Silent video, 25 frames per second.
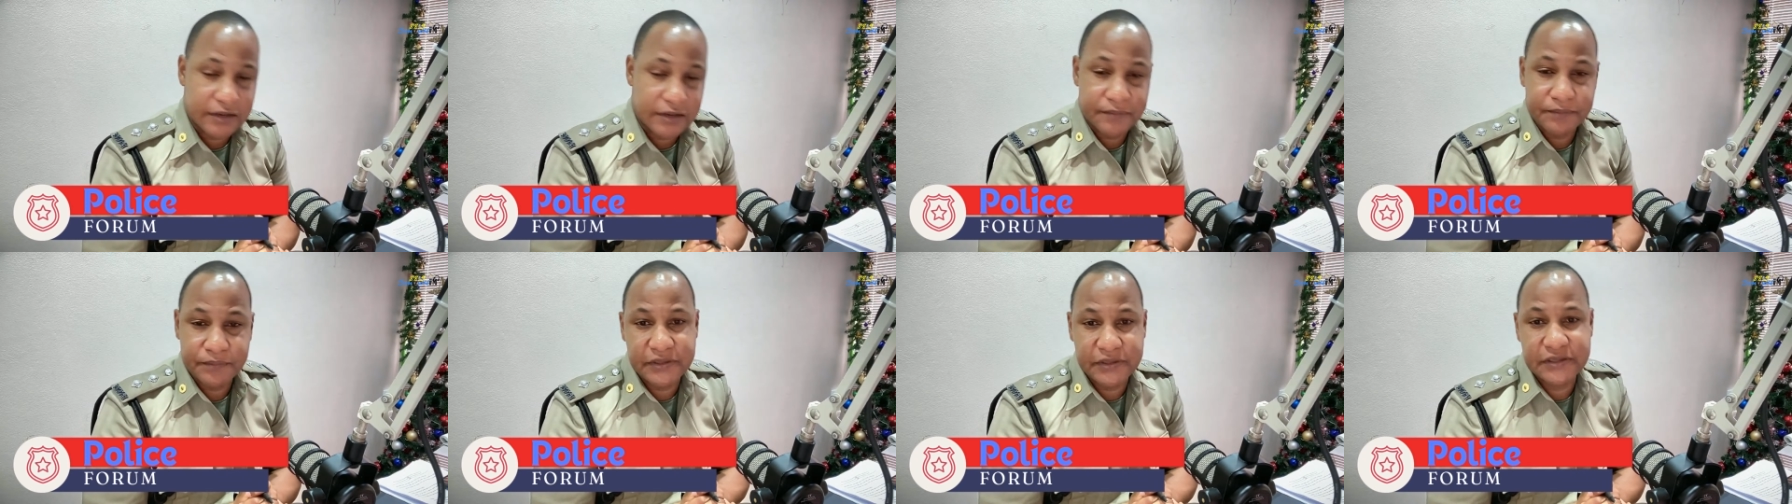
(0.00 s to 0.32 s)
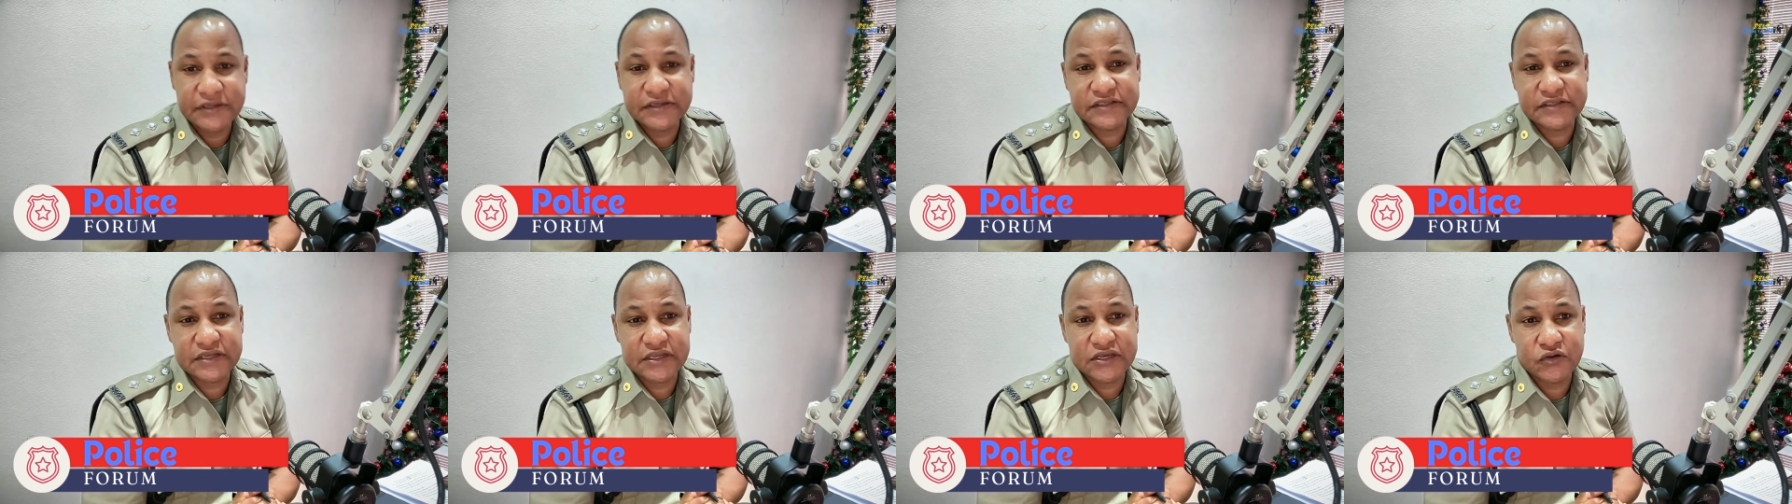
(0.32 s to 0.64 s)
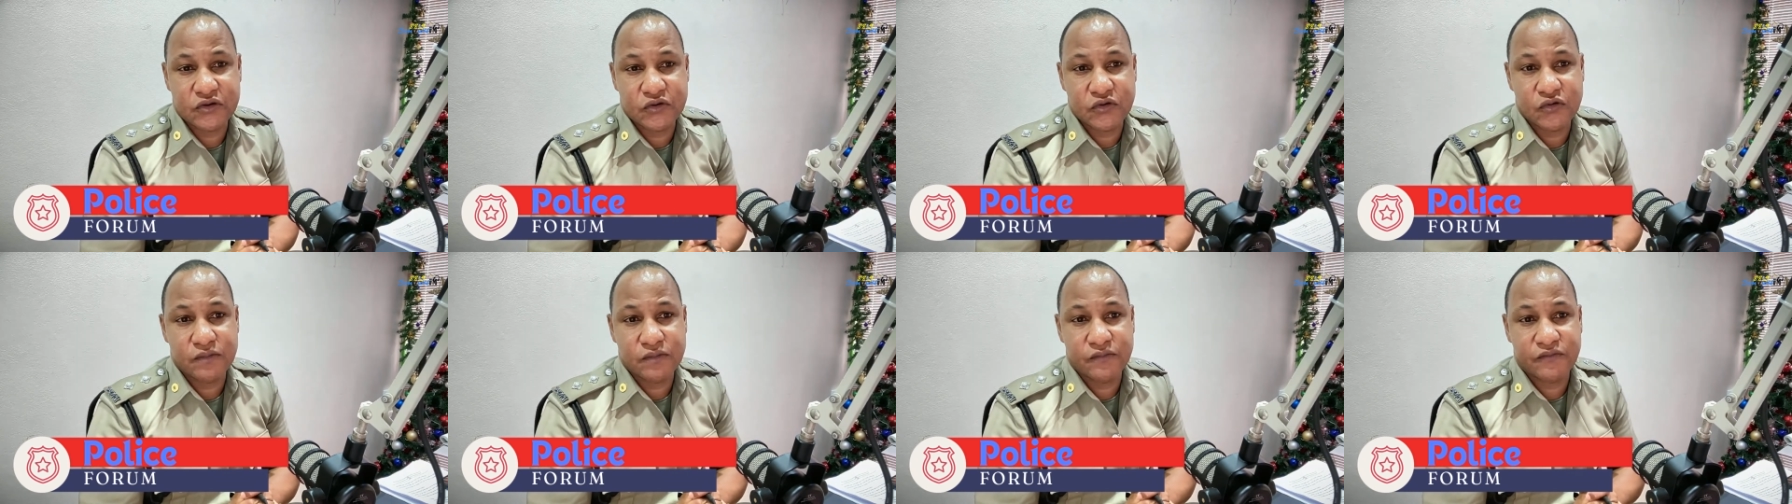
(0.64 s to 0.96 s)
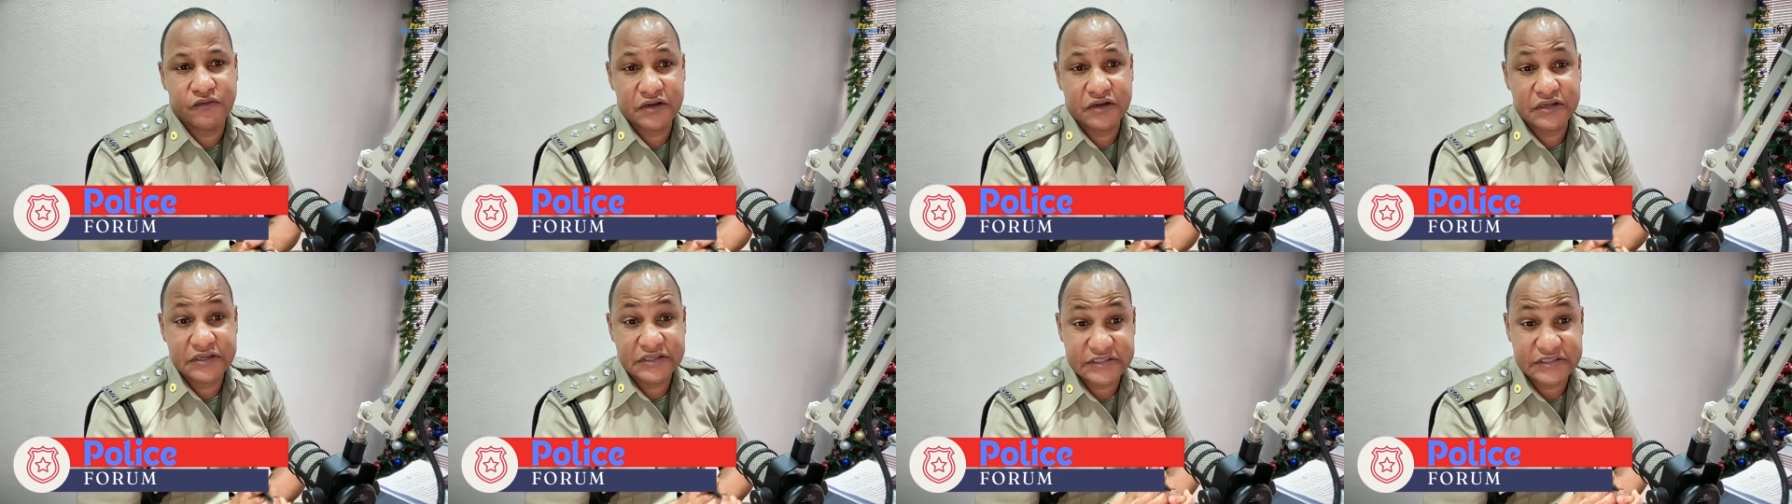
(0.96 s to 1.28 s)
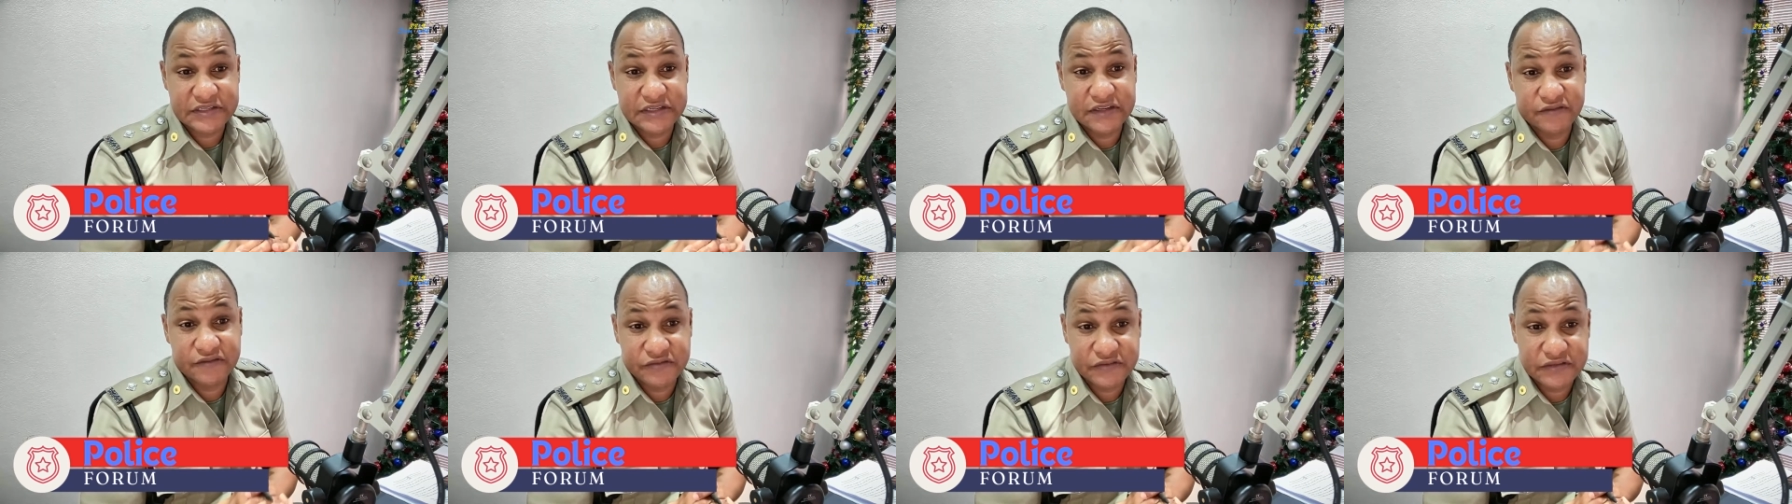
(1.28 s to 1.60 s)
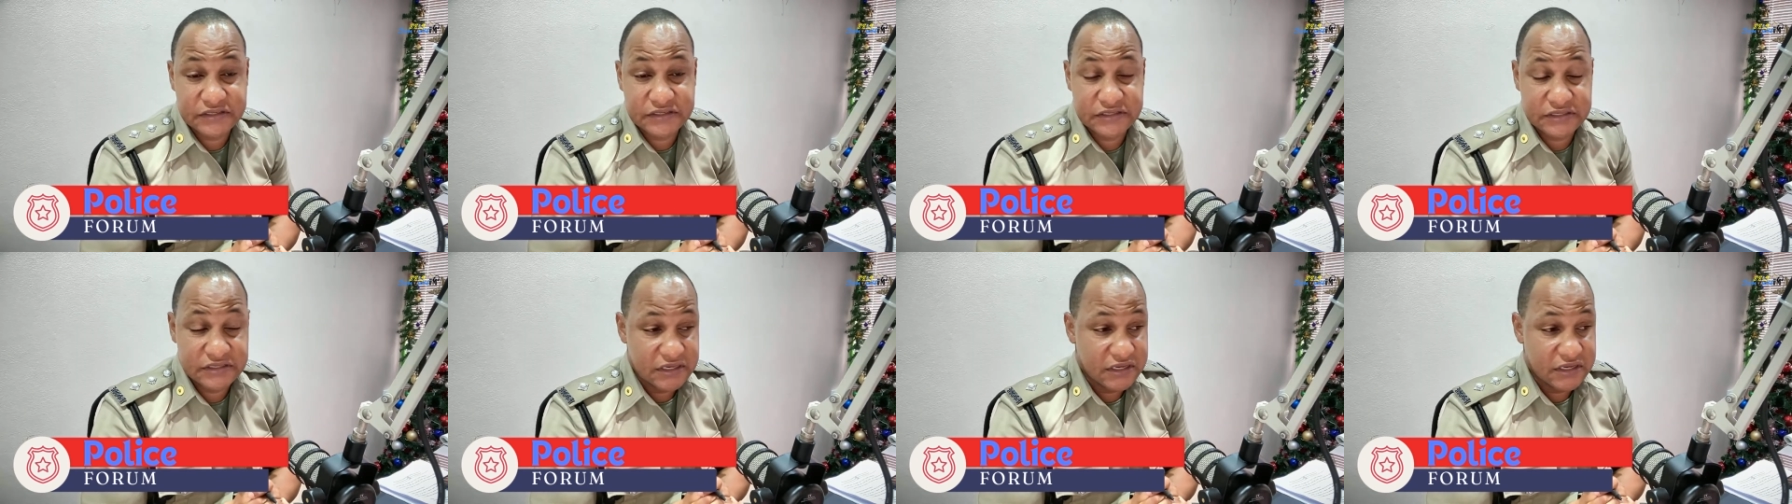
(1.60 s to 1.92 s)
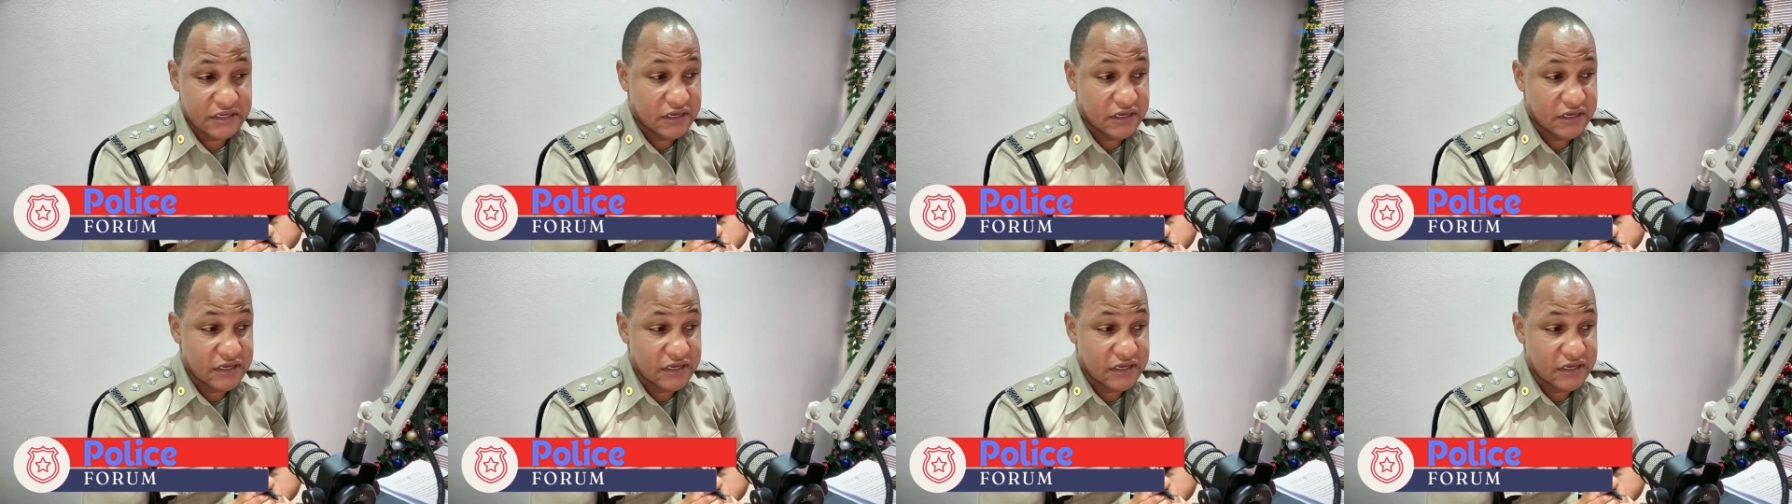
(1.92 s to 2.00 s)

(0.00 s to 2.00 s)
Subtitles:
please stay home for the safety